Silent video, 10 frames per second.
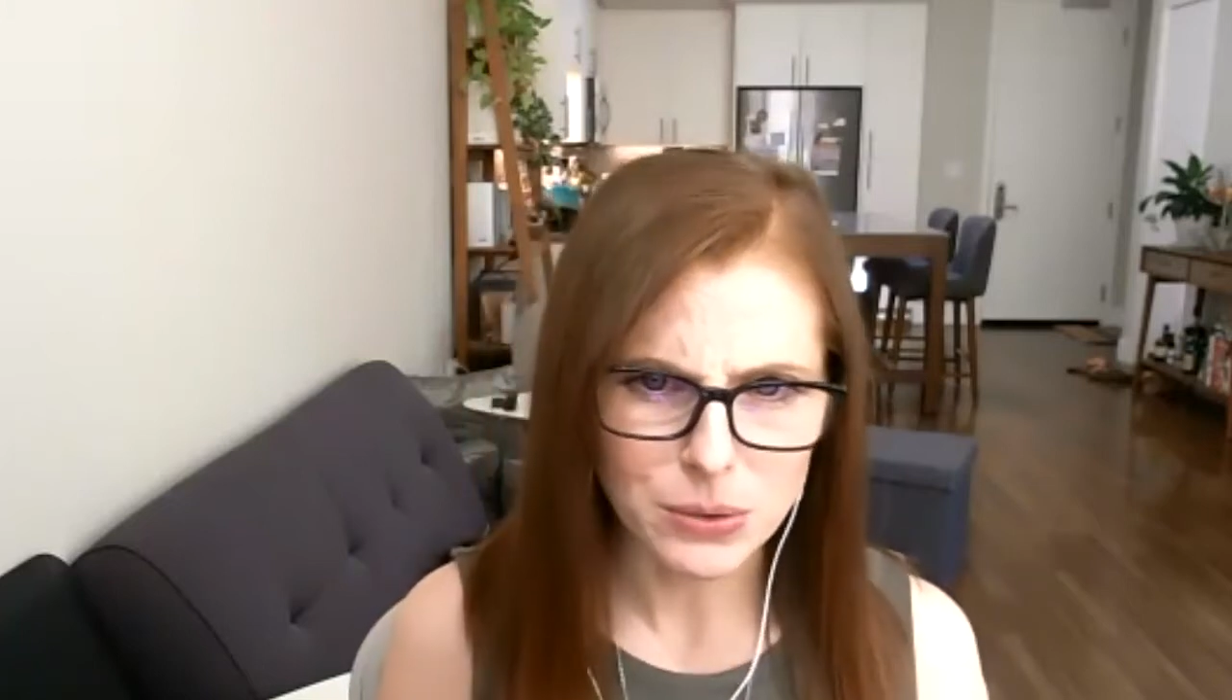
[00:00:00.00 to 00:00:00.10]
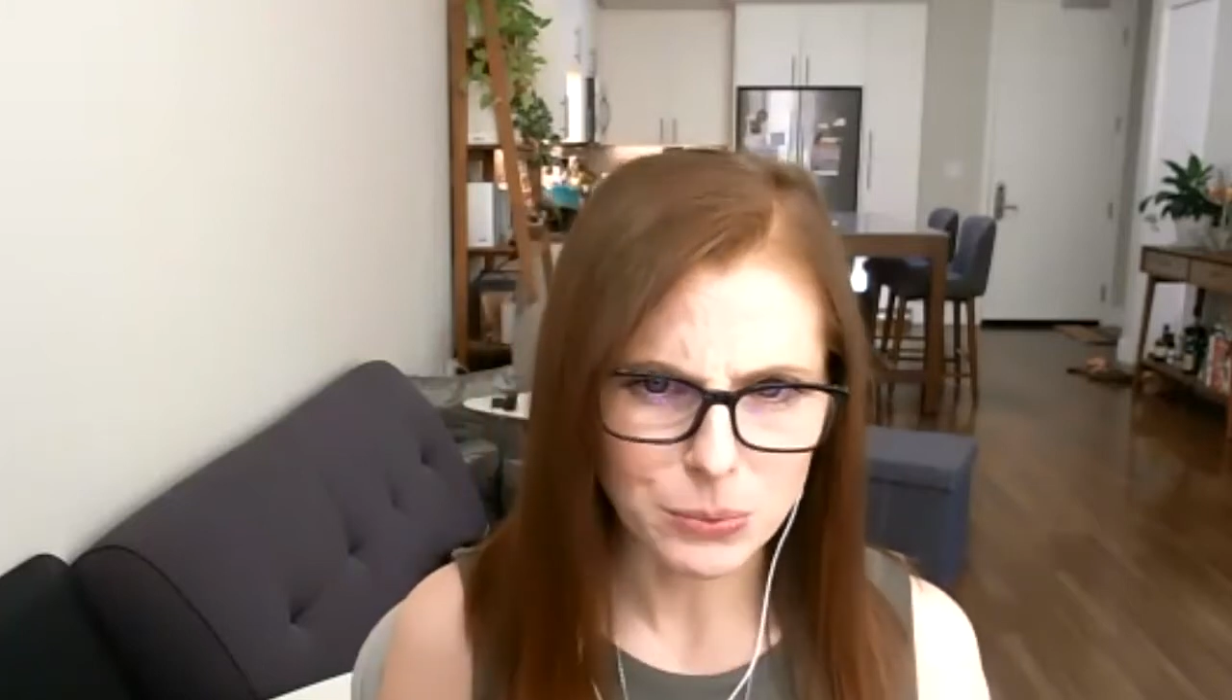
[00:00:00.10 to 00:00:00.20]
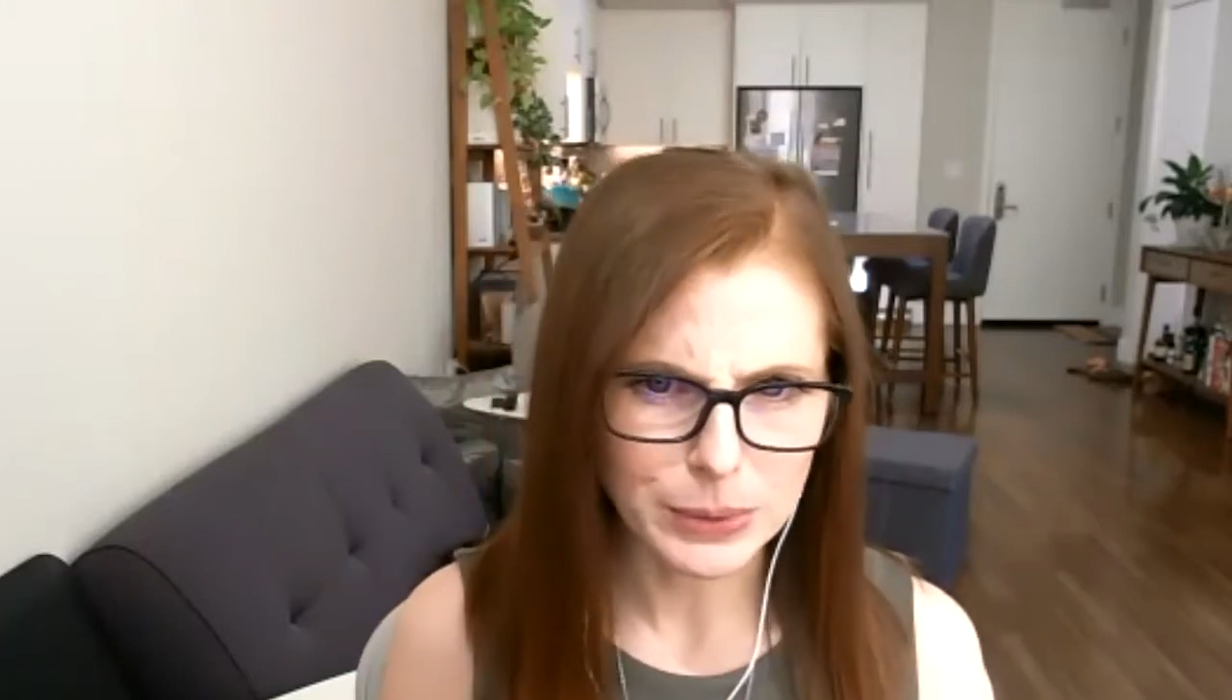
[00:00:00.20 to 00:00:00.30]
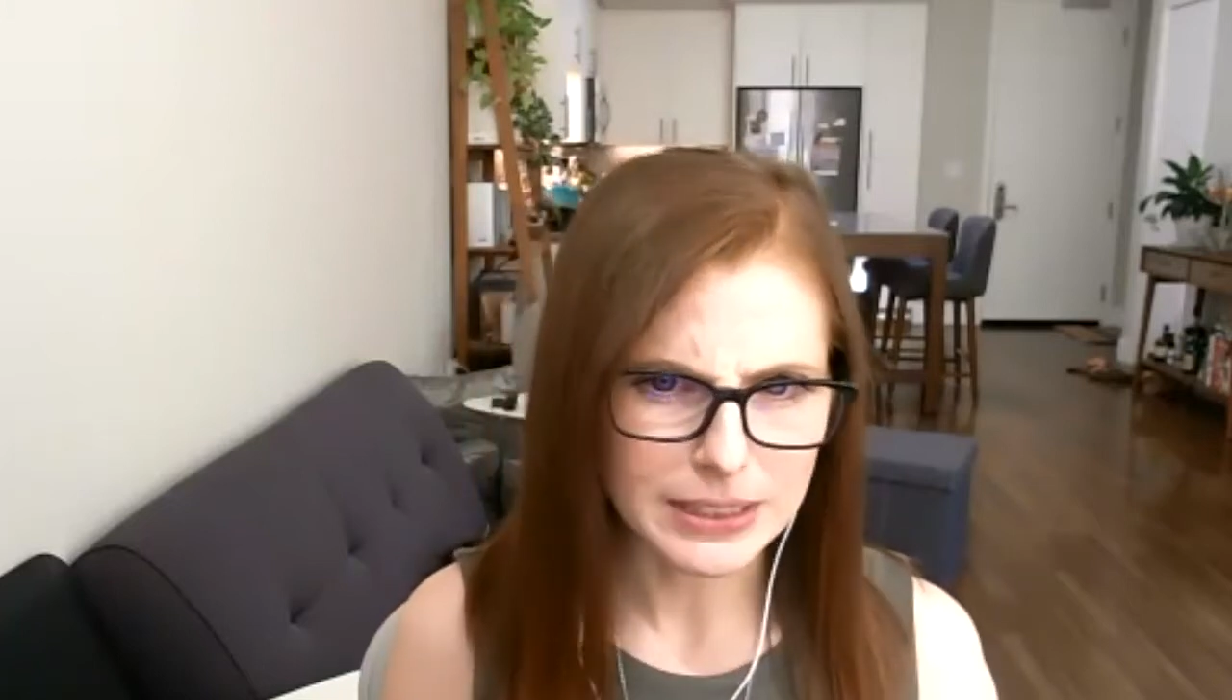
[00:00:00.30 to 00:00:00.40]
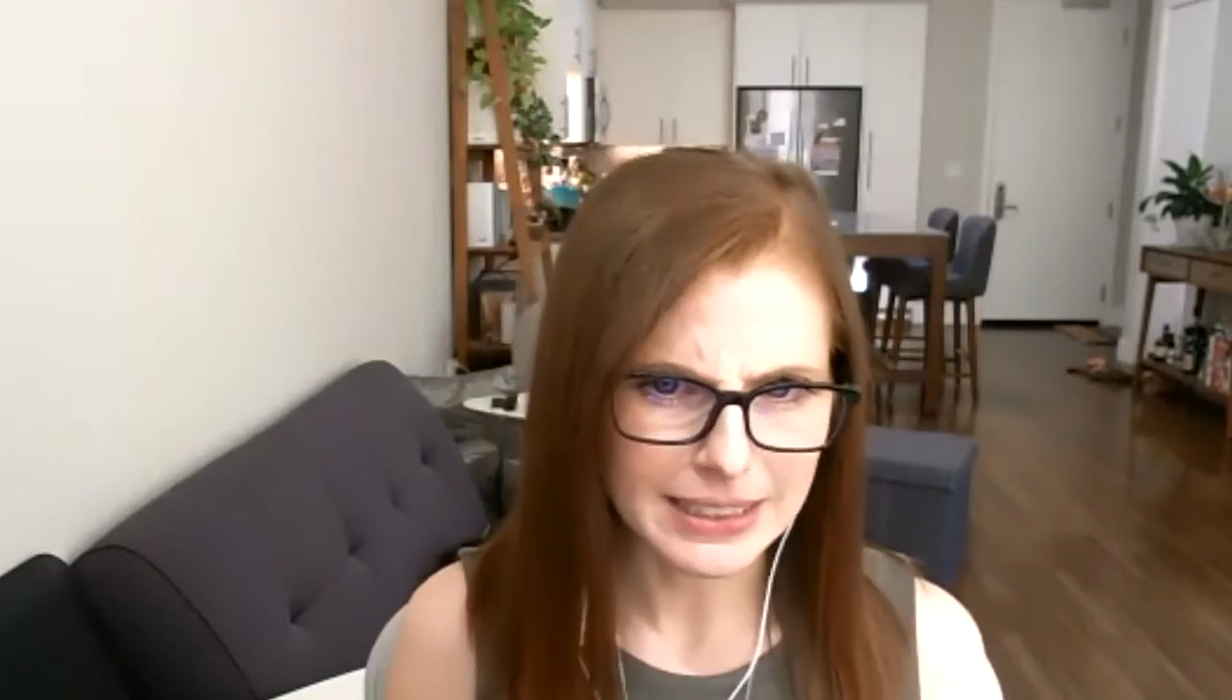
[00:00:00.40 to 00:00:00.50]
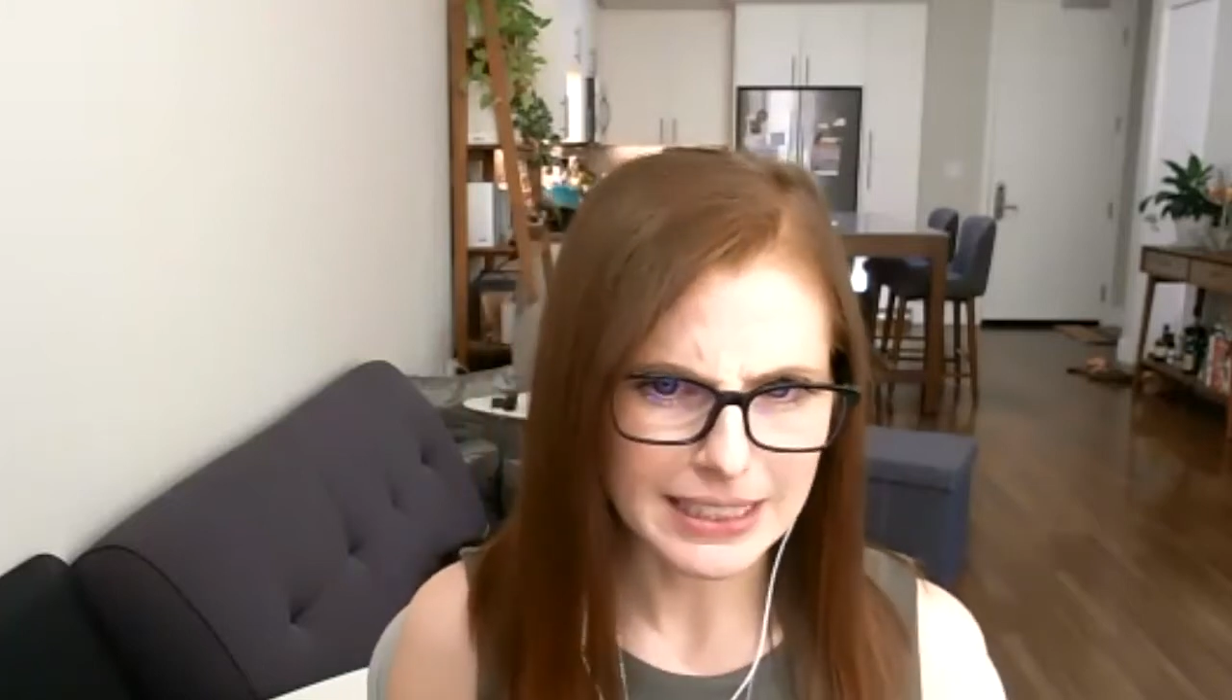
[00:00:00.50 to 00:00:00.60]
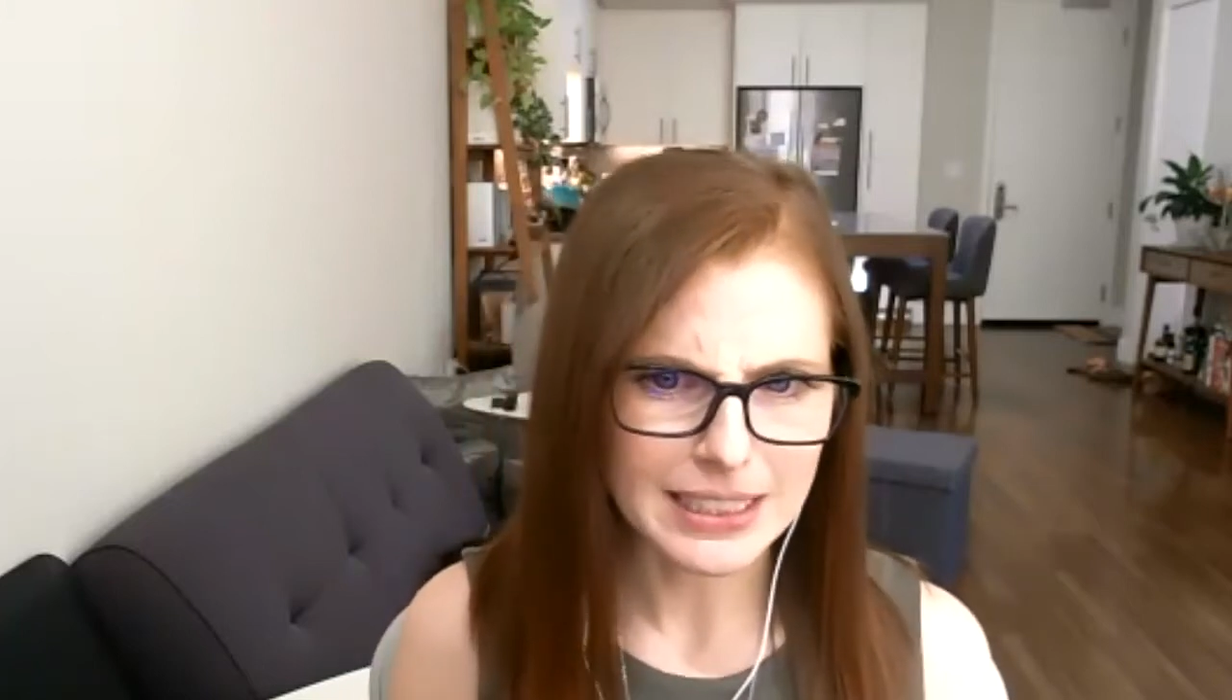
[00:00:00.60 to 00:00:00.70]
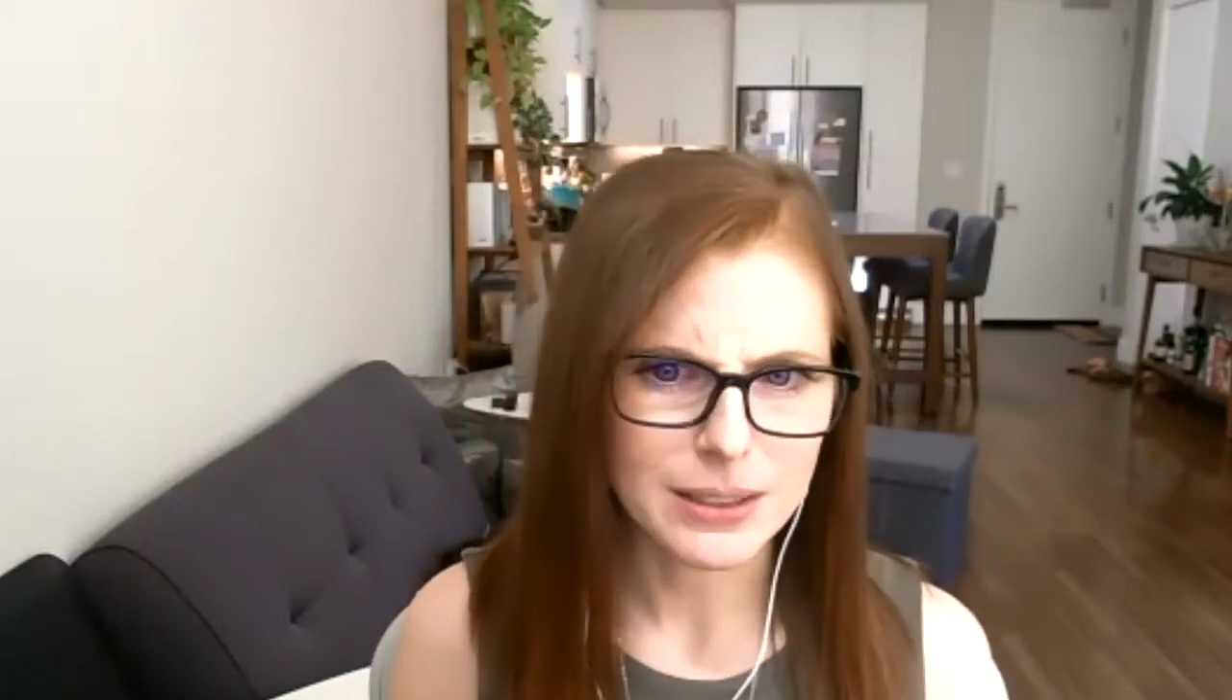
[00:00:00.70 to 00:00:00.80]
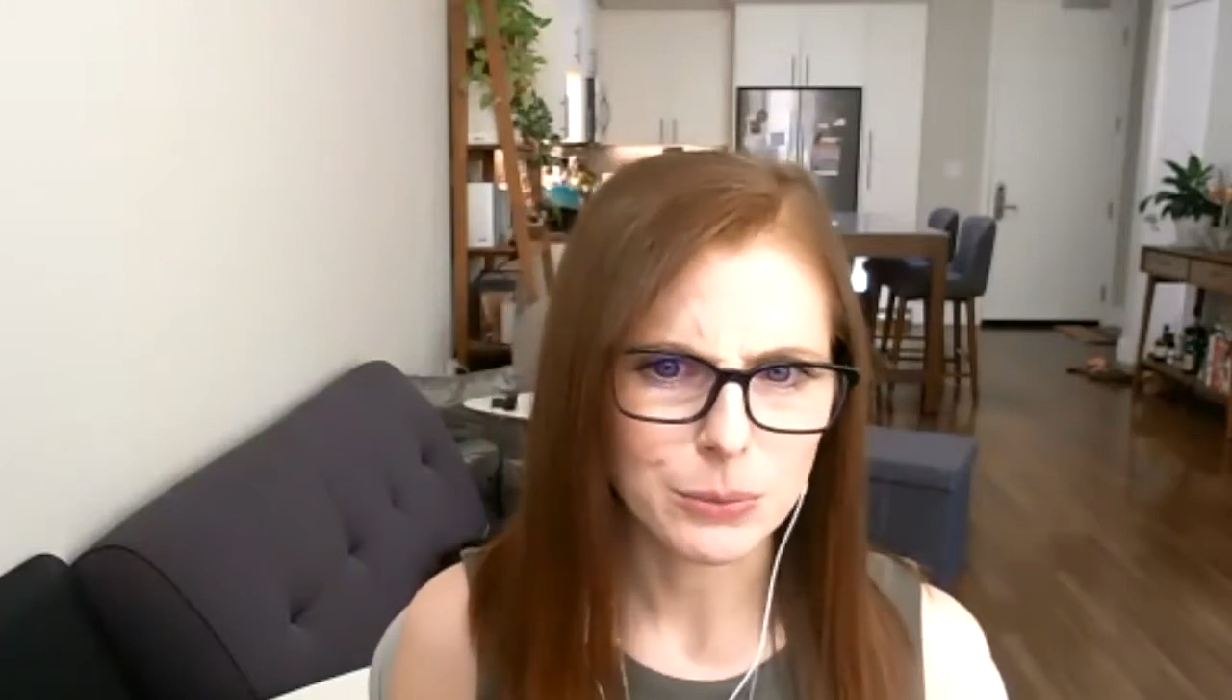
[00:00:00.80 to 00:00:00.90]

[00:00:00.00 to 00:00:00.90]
really,